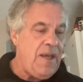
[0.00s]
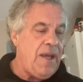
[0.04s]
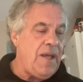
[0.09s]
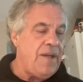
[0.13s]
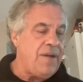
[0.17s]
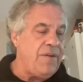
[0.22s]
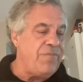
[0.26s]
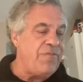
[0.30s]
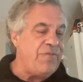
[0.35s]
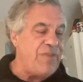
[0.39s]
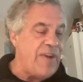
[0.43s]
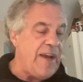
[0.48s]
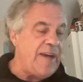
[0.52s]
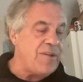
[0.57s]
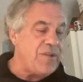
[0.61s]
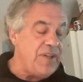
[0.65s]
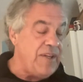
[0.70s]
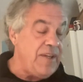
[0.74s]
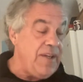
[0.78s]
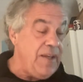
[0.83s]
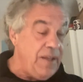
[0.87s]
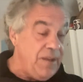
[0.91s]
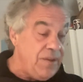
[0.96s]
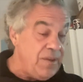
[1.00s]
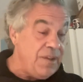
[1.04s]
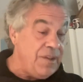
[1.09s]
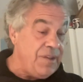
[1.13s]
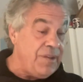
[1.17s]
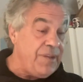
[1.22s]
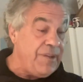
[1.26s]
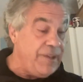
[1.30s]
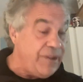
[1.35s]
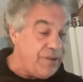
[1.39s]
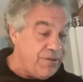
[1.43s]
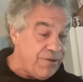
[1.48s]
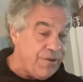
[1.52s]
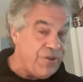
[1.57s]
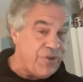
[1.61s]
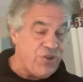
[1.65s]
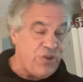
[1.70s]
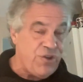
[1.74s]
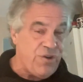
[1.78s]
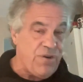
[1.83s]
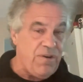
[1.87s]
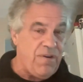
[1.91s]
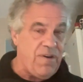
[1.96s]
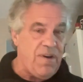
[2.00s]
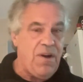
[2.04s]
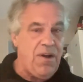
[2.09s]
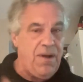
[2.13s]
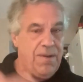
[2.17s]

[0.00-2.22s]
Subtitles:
And in fact, in the literature